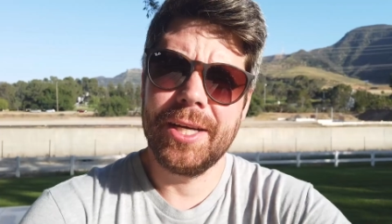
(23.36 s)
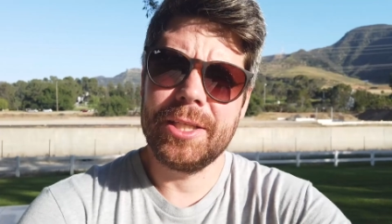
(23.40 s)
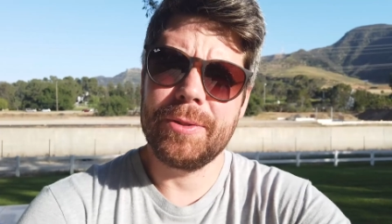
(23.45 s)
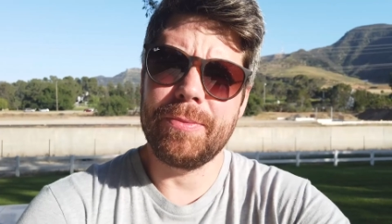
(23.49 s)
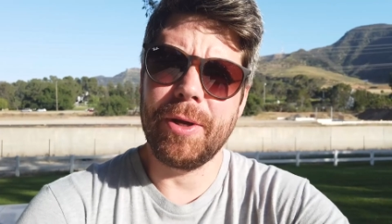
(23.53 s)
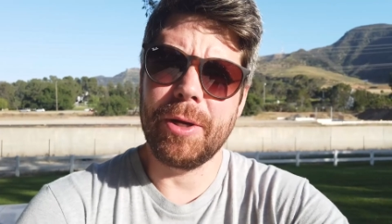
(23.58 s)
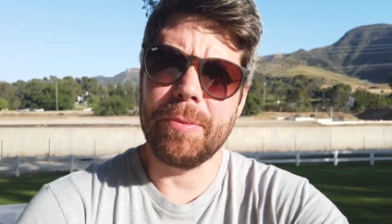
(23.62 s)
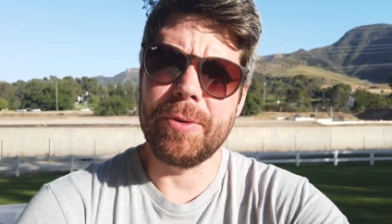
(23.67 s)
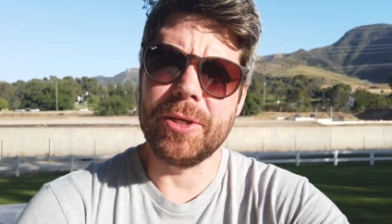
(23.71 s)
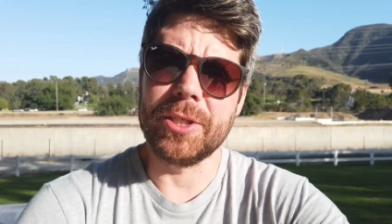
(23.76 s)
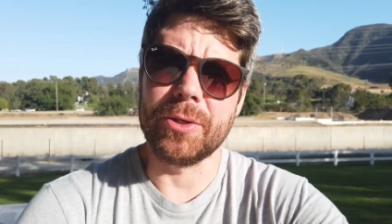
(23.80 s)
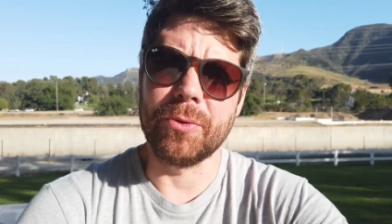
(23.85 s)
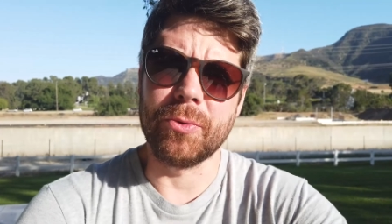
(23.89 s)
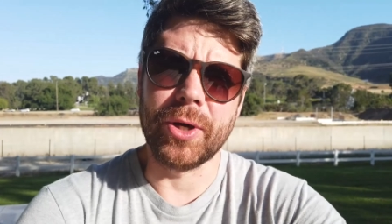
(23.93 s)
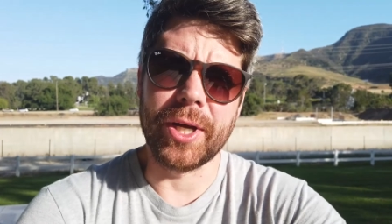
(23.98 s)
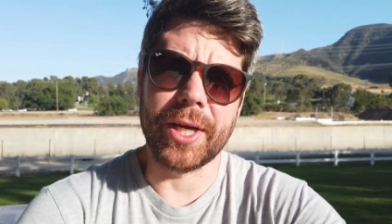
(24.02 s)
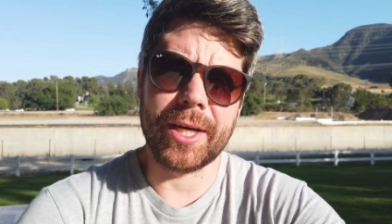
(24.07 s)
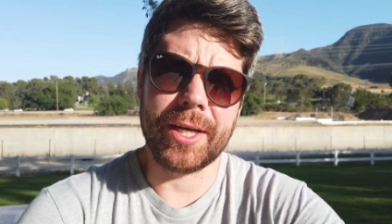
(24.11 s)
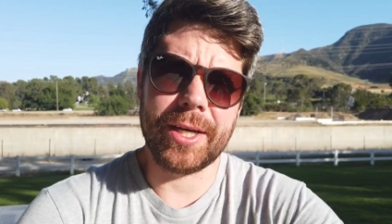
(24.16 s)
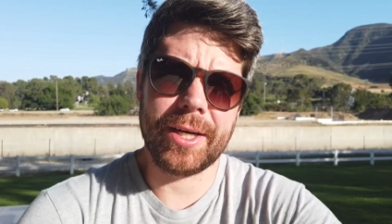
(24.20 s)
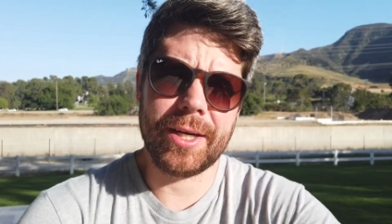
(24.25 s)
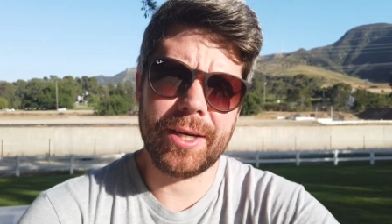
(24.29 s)
It's been a busy
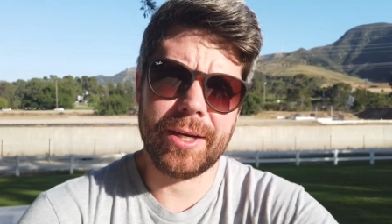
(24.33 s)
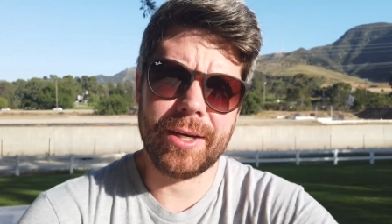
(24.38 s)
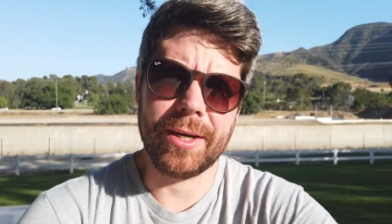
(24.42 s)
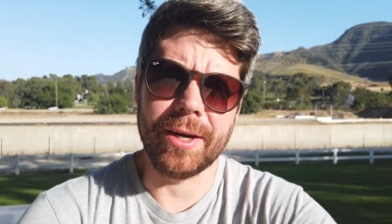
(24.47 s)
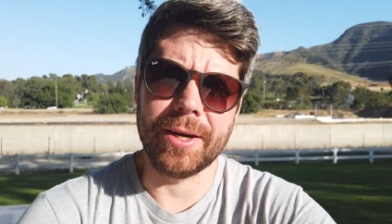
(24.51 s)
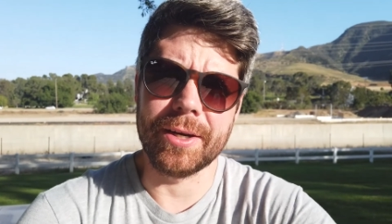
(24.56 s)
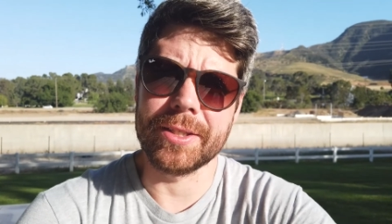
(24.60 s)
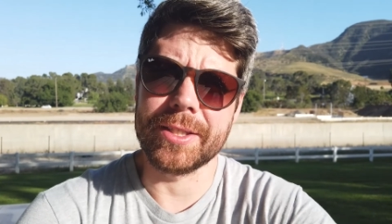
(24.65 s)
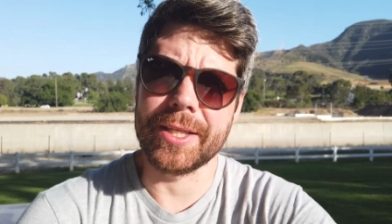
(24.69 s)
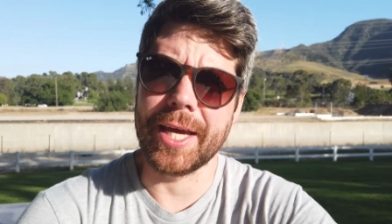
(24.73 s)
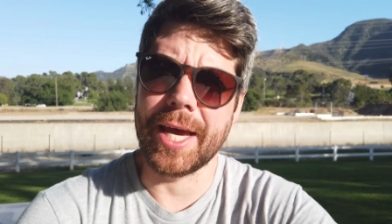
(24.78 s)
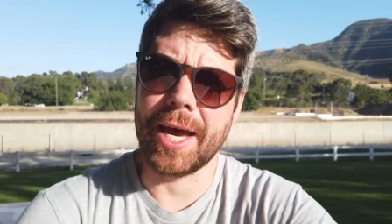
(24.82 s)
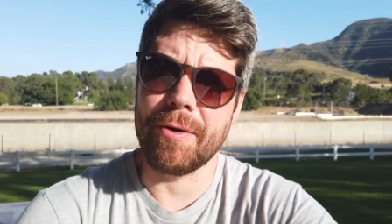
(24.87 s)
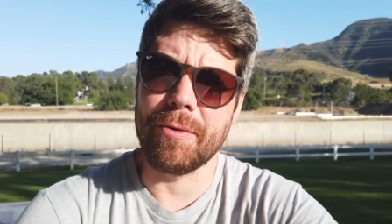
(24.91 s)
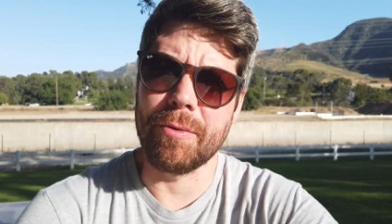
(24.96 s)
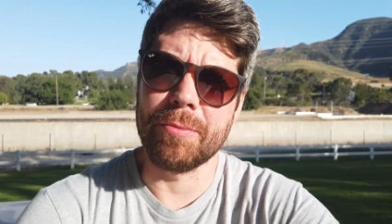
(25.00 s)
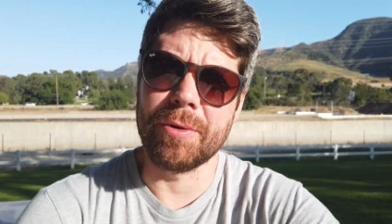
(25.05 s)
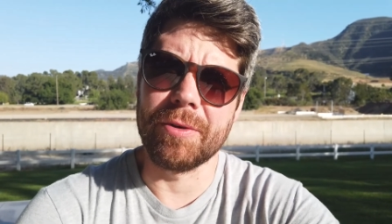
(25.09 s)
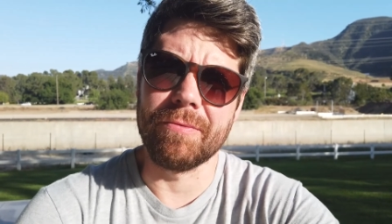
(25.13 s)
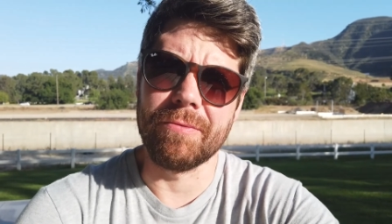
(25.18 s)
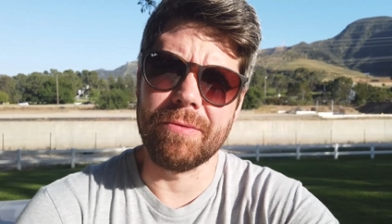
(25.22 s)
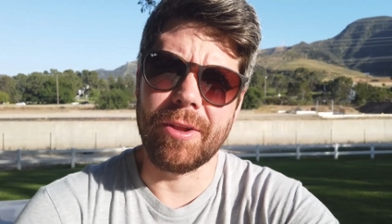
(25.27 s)
week. Honestly,
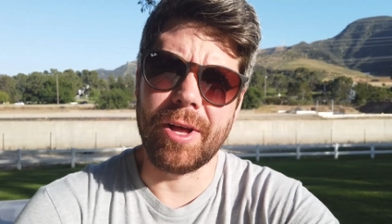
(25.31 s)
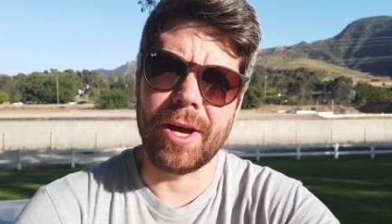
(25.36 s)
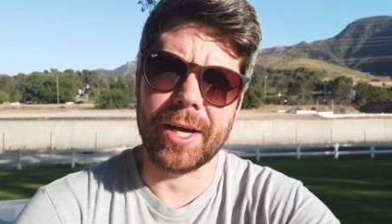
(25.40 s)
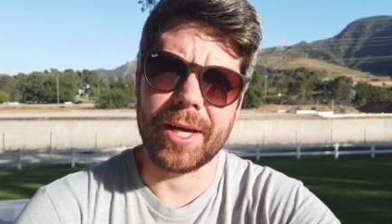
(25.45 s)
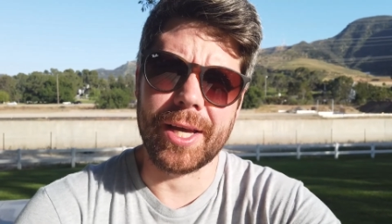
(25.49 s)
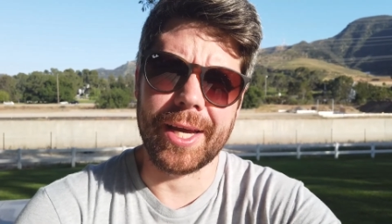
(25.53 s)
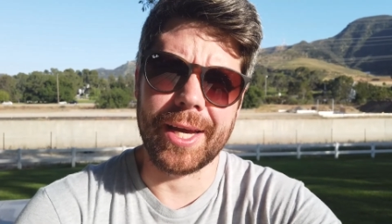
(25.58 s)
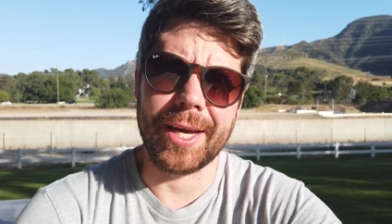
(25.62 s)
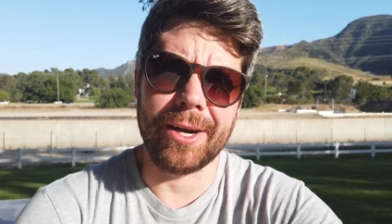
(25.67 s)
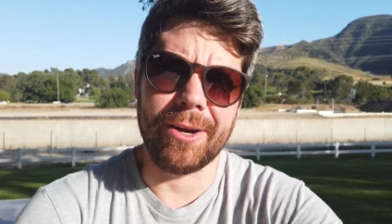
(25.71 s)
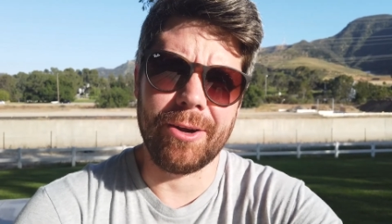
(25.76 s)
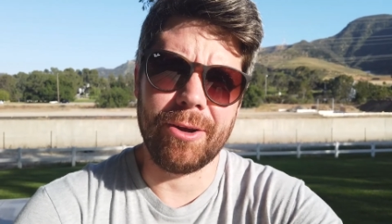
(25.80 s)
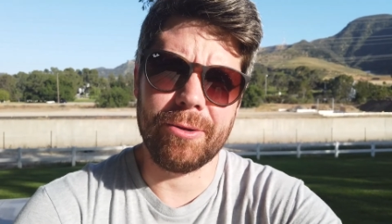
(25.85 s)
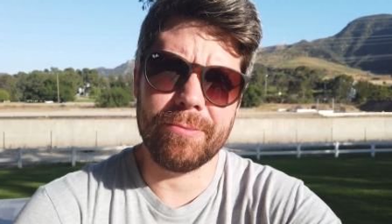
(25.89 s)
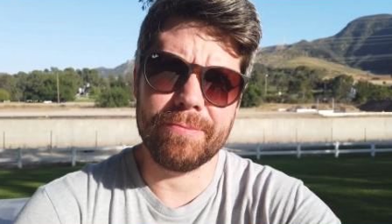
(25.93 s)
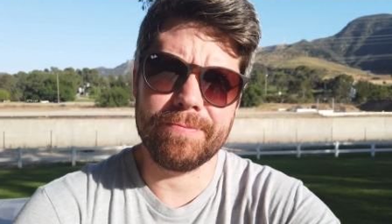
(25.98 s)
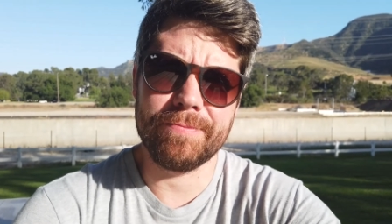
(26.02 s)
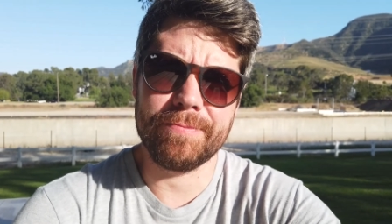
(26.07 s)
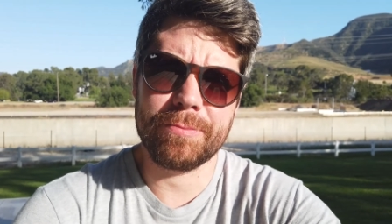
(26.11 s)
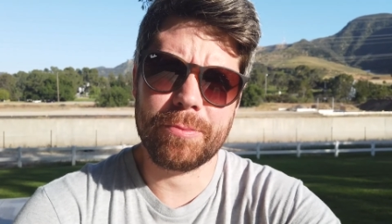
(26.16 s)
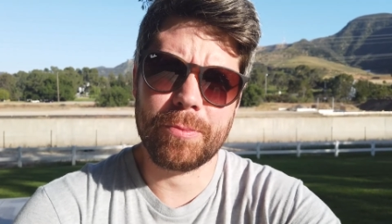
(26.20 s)
haven't been vlogging at all,